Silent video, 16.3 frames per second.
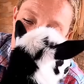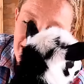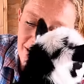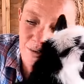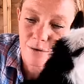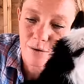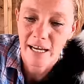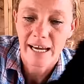
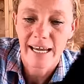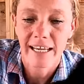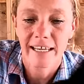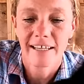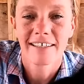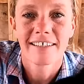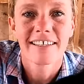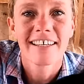It's
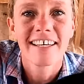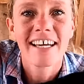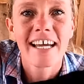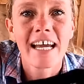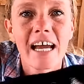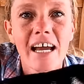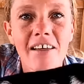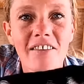okay.
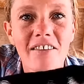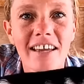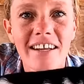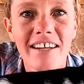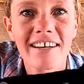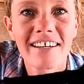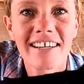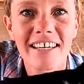And
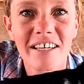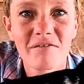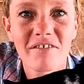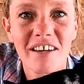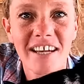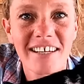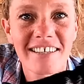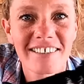then
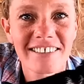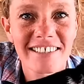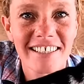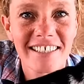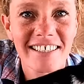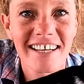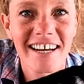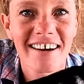again, Vader,
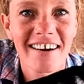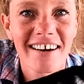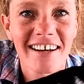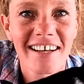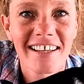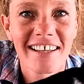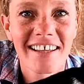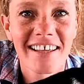check it out.
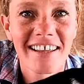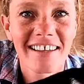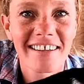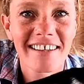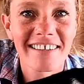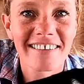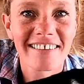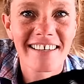
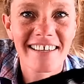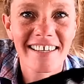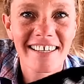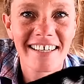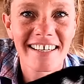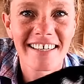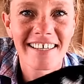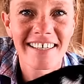Like
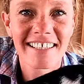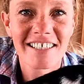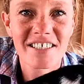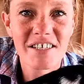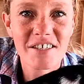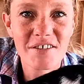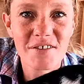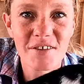he
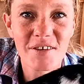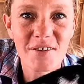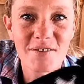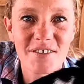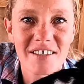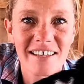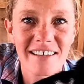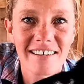just
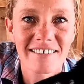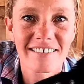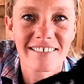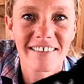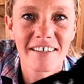throws neat